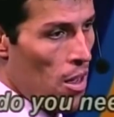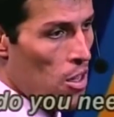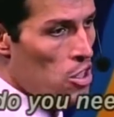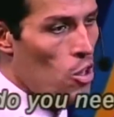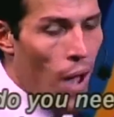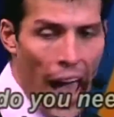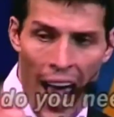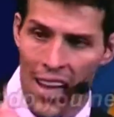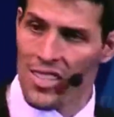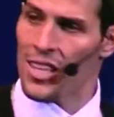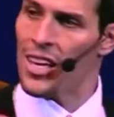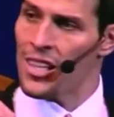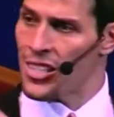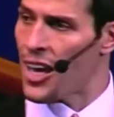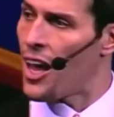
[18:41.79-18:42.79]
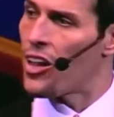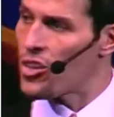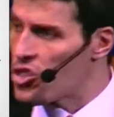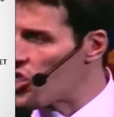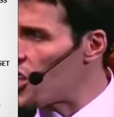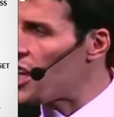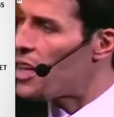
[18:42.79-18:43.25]
So asking
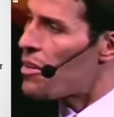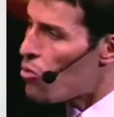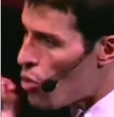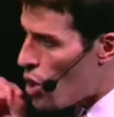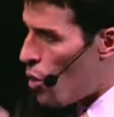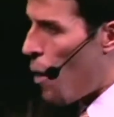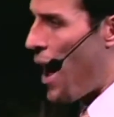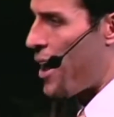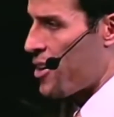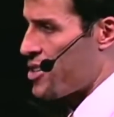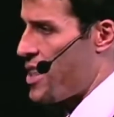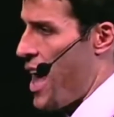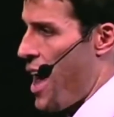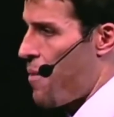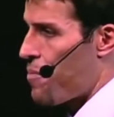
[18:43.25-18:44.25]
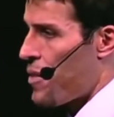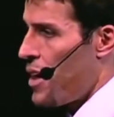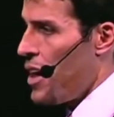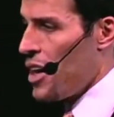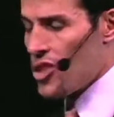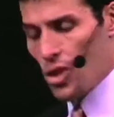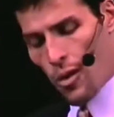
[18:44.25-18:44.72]
intelligently requires that.
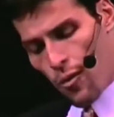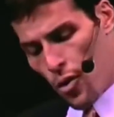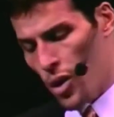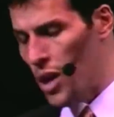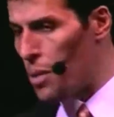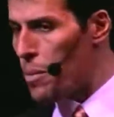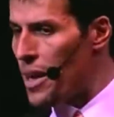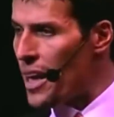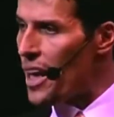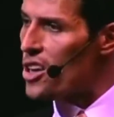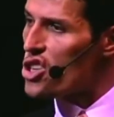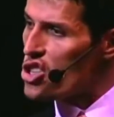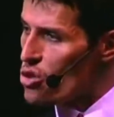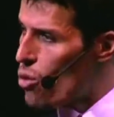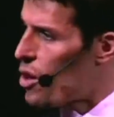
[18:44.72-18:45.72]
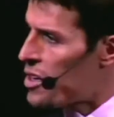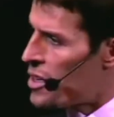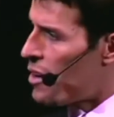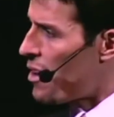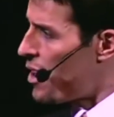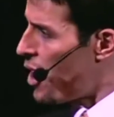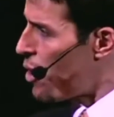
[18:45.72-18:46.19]
So if we're going to be
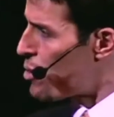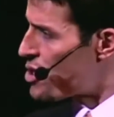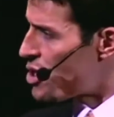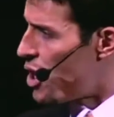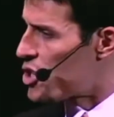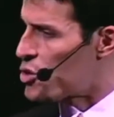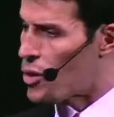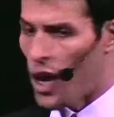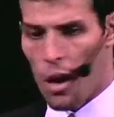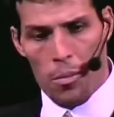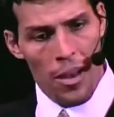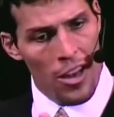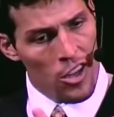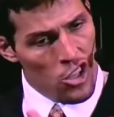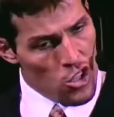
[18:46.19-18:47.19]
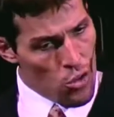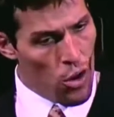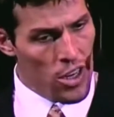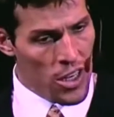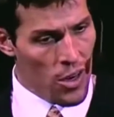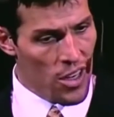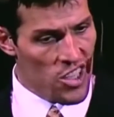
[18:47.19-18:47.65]
extraordinary in our results, we've got to be in an
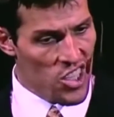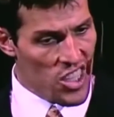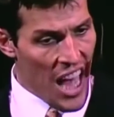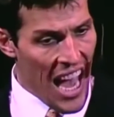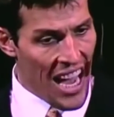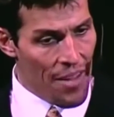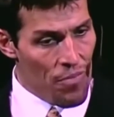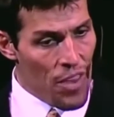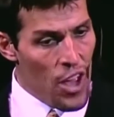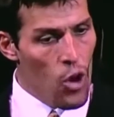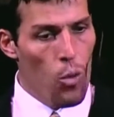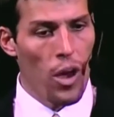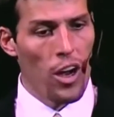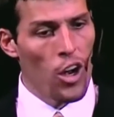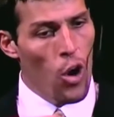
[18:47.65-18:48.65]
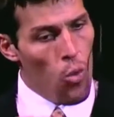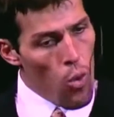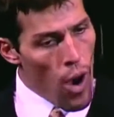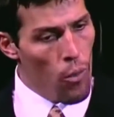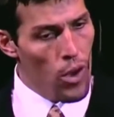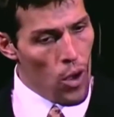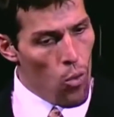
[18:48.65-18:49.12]
extraordinary state. We've got to know
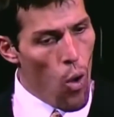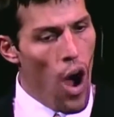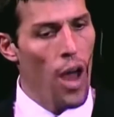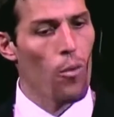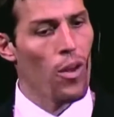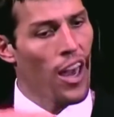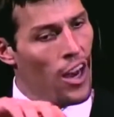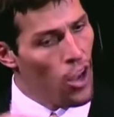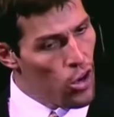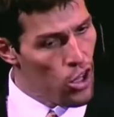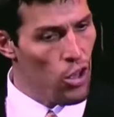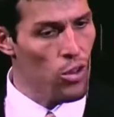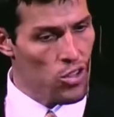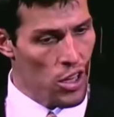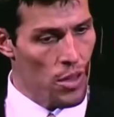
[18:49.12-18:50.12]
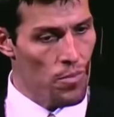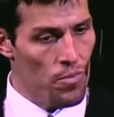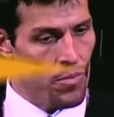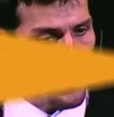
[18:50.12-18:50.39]
what we want and we got to go use it.